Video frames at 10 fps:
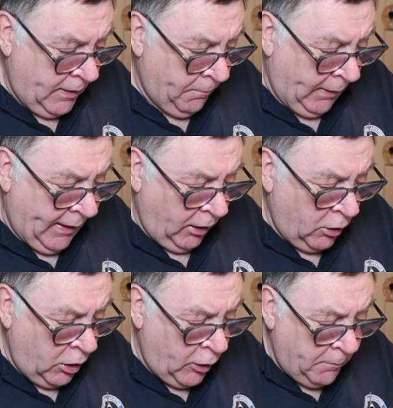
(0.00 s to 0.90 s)
in black.
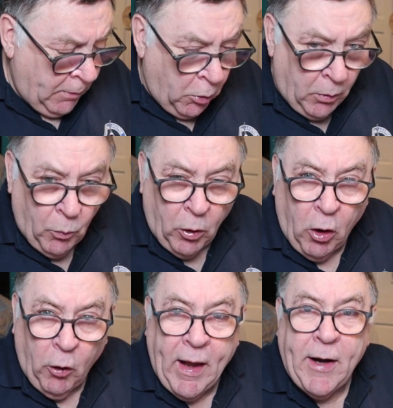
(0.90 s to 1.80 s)
At the moment
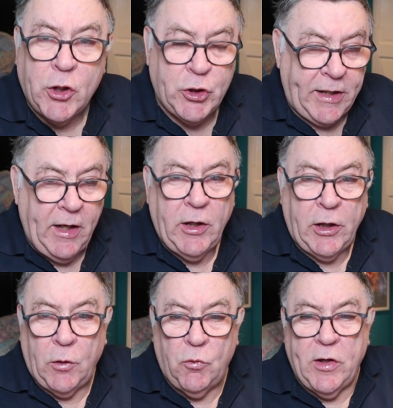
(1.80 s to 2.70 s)
we're on energy
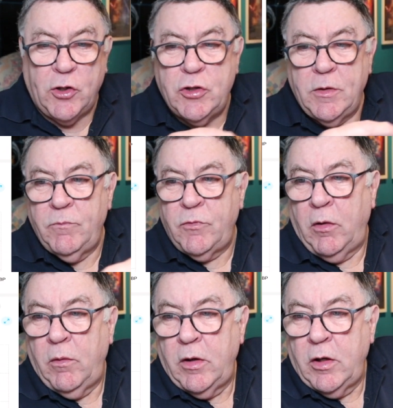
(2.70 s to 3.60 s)
usage,
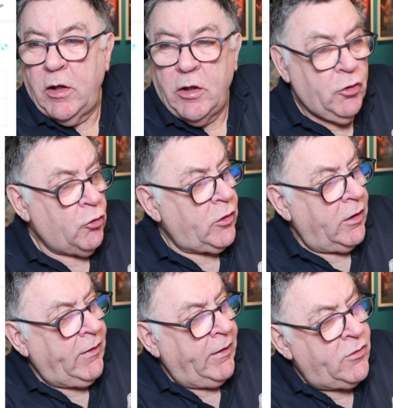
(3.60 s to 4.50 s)
so just at
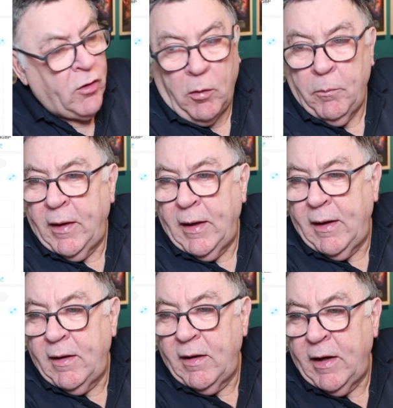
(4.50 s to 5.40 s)
the very top
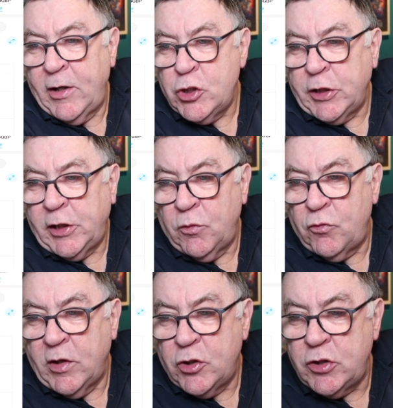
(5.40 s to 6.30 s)
there, energy
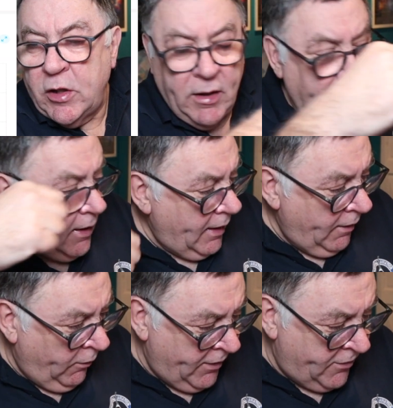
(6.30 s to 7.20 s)
usage,
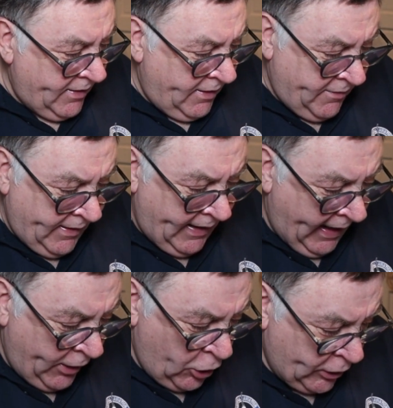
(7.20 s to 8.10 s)
this is the
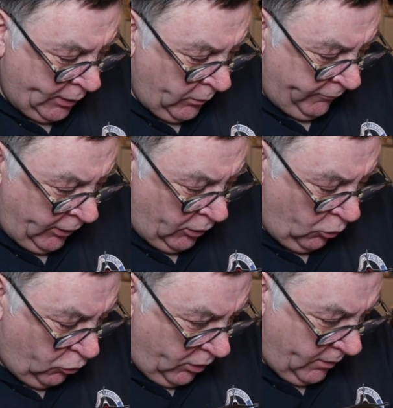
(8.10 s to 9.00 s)
energy we've
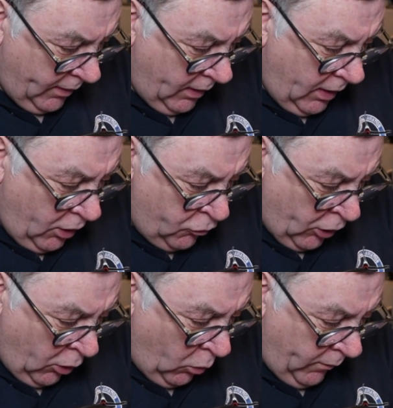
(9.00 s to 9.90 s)
used.
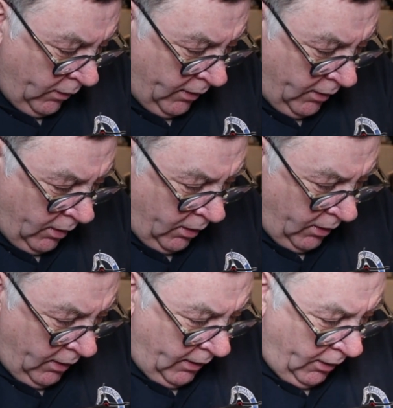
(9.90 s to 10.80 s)
So
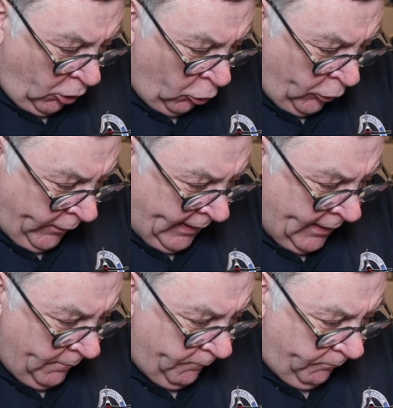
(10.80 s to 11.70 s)
under
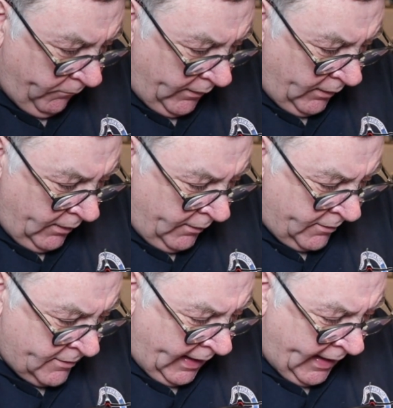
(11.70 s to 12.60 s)
that,
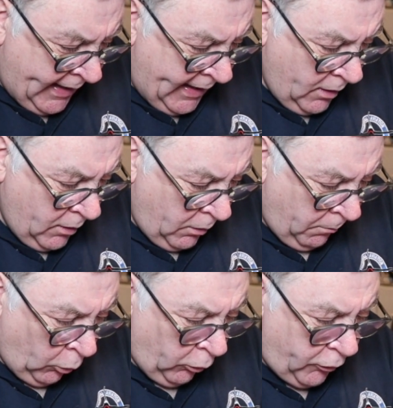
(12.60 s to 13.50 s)
day,
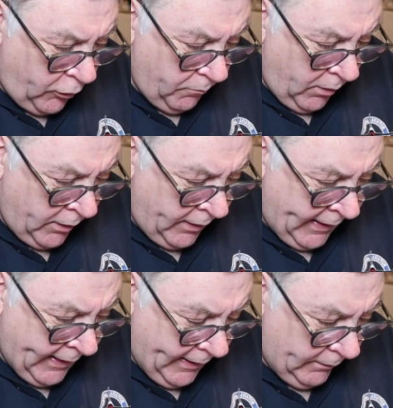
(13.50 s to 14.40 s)
month and
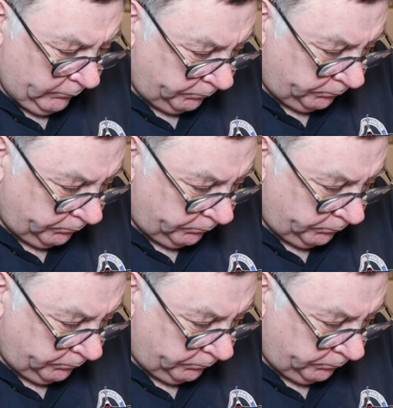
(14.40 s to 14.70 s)
year.